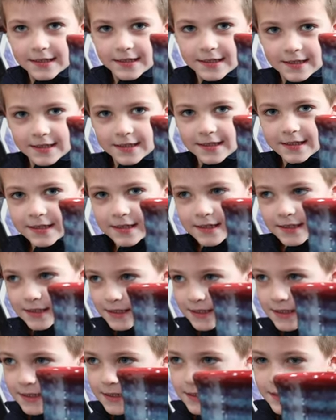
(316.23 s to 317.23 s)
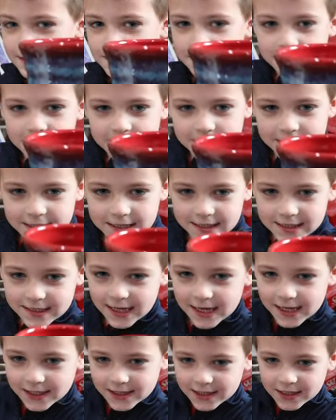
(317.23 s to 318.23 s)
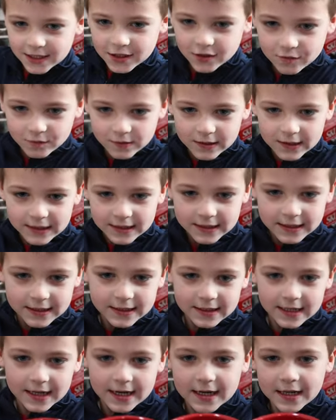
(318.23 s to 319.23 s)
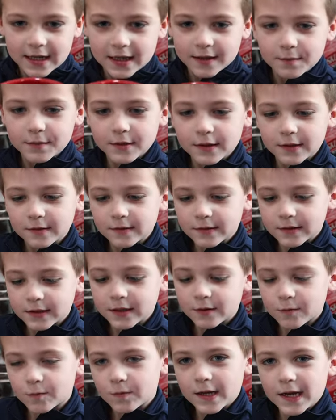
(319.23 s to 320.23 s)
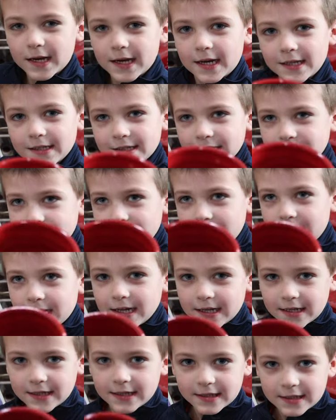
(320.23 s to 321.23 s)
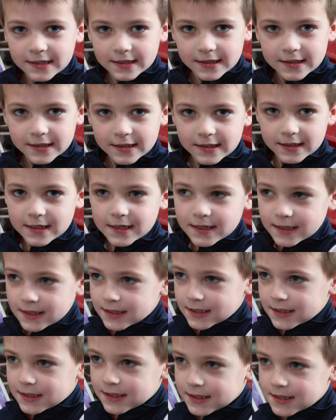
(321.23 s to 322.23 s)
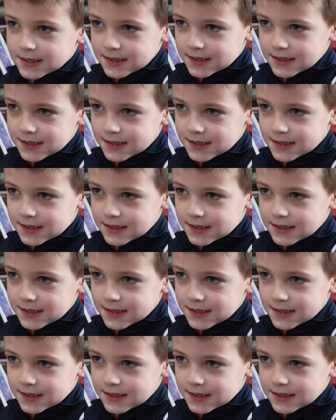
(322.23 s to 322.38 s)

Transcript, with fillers: What do you like about it? Because it has the green and kind of the blue and the red inside. Nice.